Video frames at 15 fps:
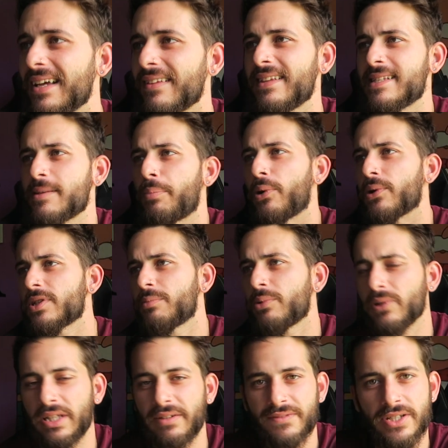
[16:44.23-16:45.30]
There's a
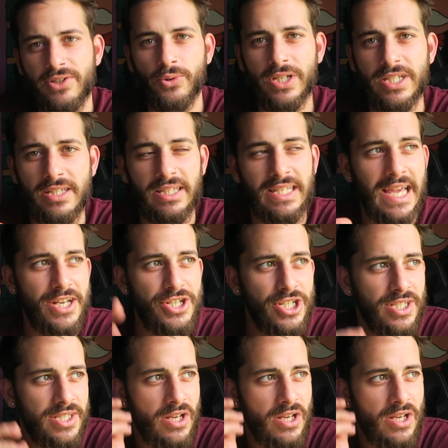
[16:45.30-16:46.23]
possible lifter noise in the engine,